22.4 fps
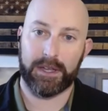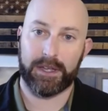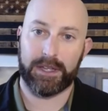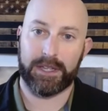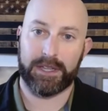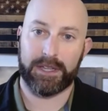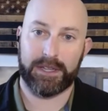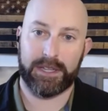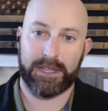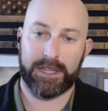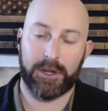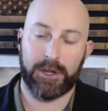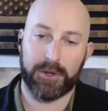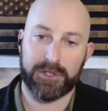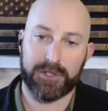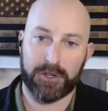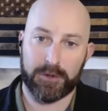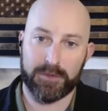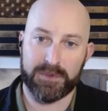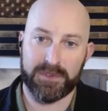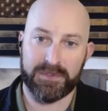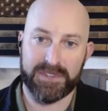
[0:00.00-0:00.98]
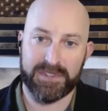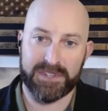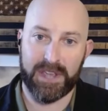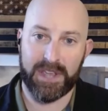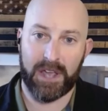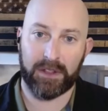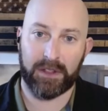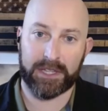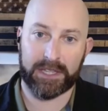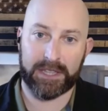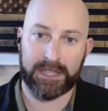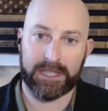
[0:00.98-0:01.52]
in terms of
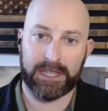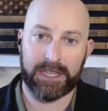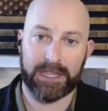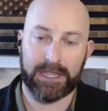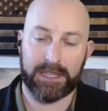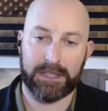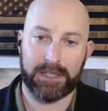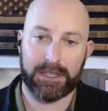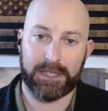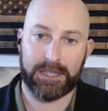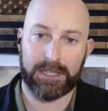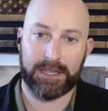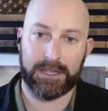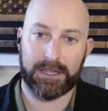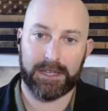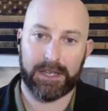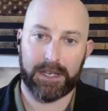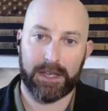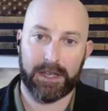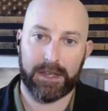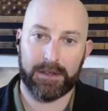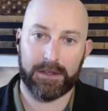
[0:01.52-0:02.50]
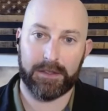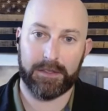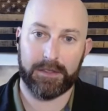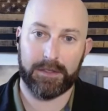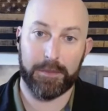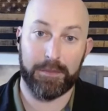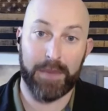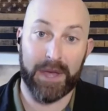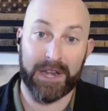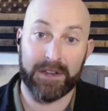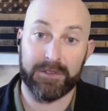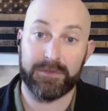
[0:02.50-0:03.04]
selling
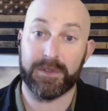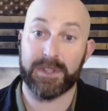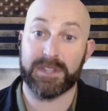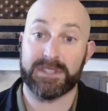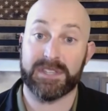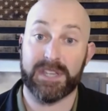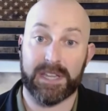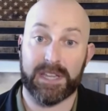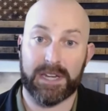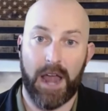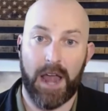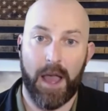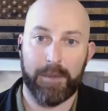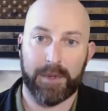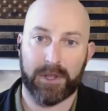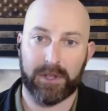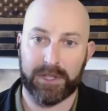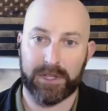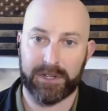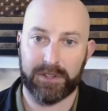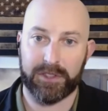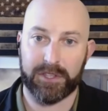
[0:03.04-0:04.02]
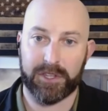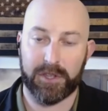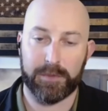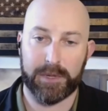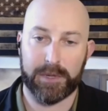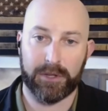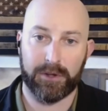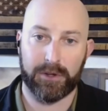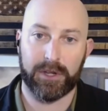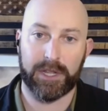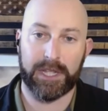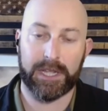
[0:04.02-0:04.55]
the benefits economically to the
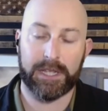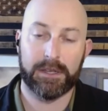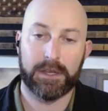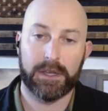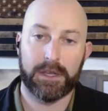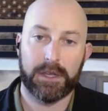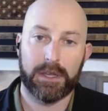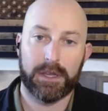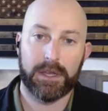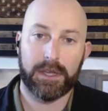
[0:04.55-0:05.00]
community.